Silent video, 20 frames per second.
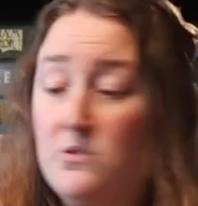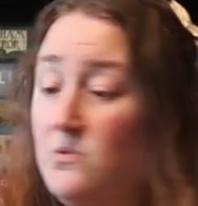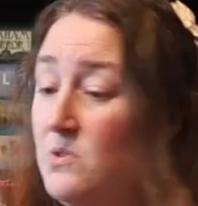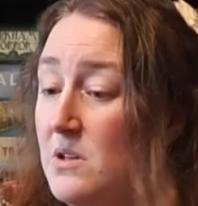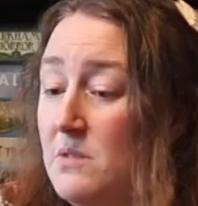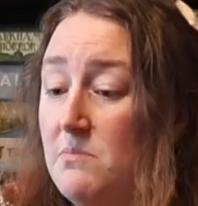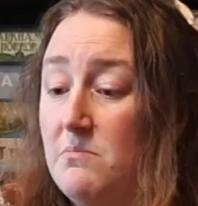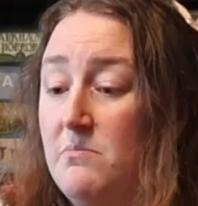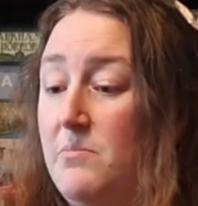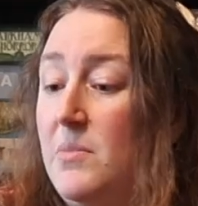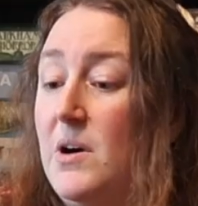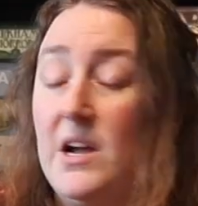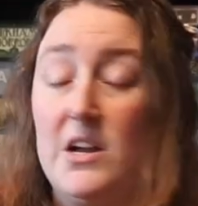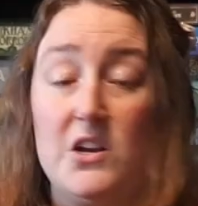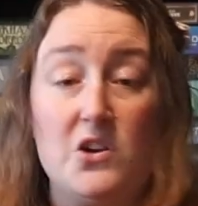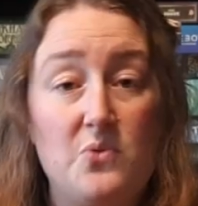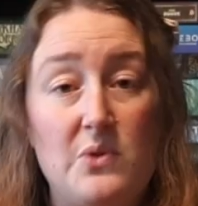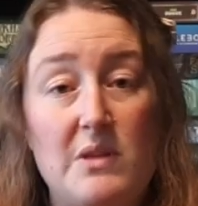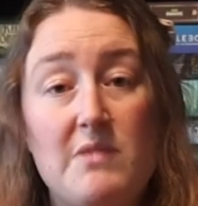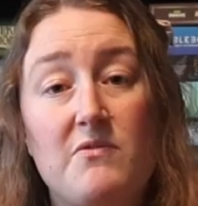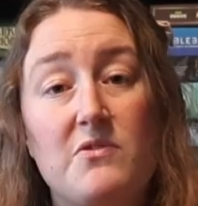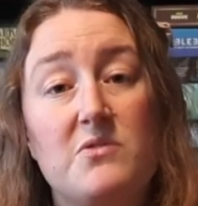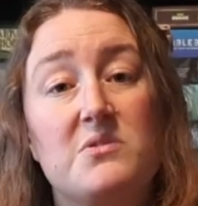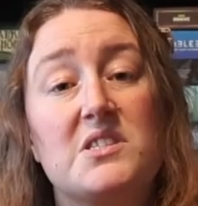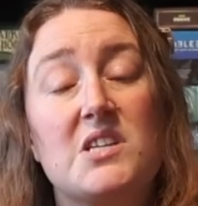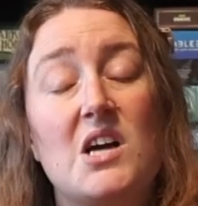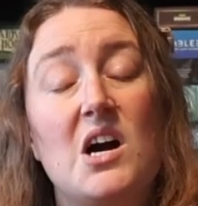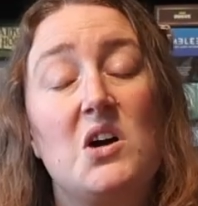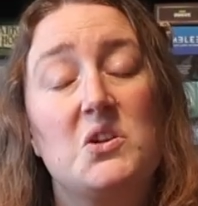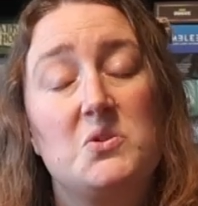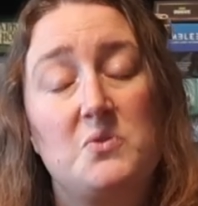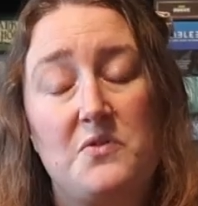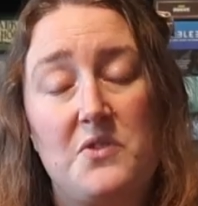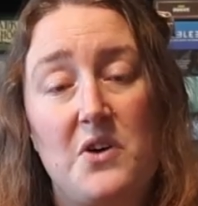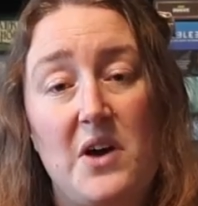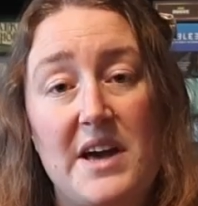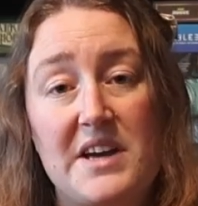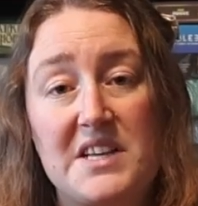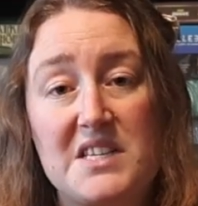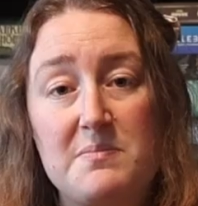You can buy new influence cards with
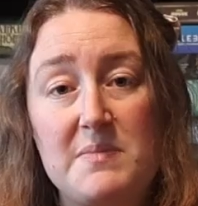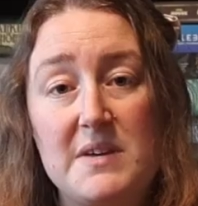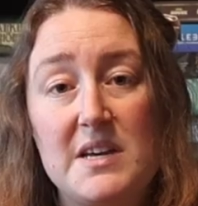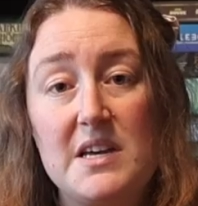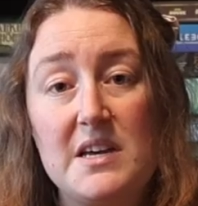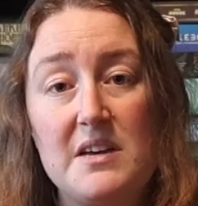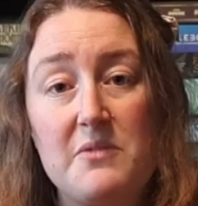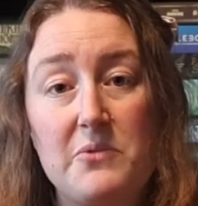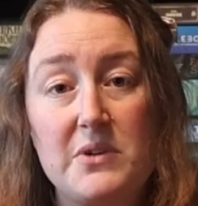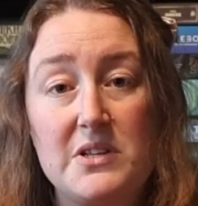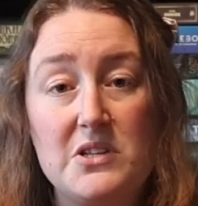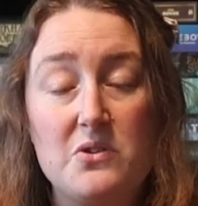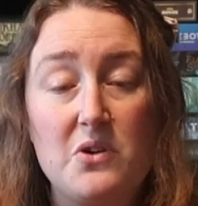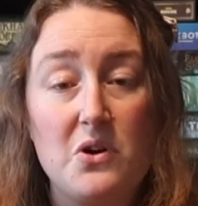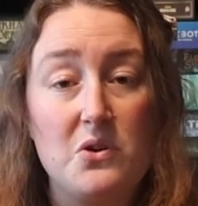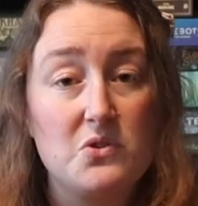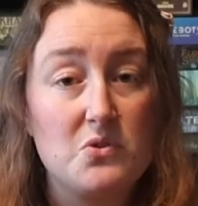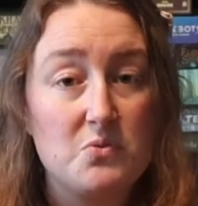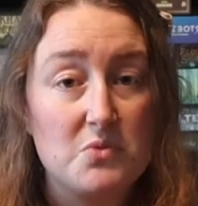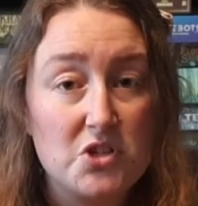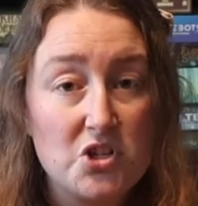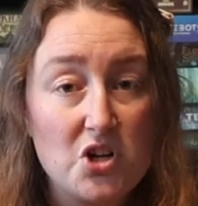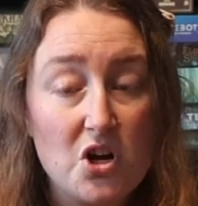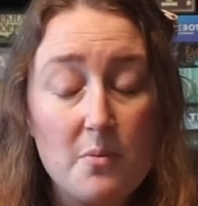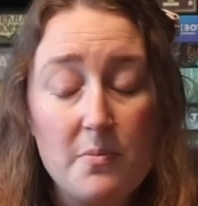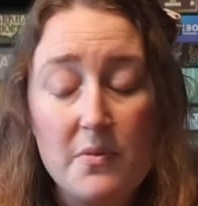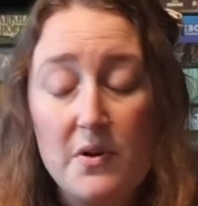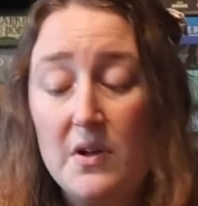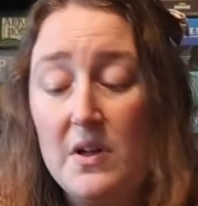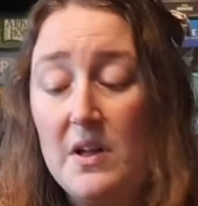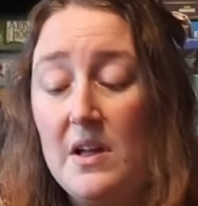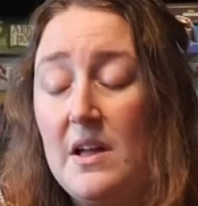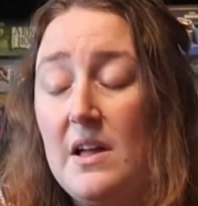your XP when you go to a shop,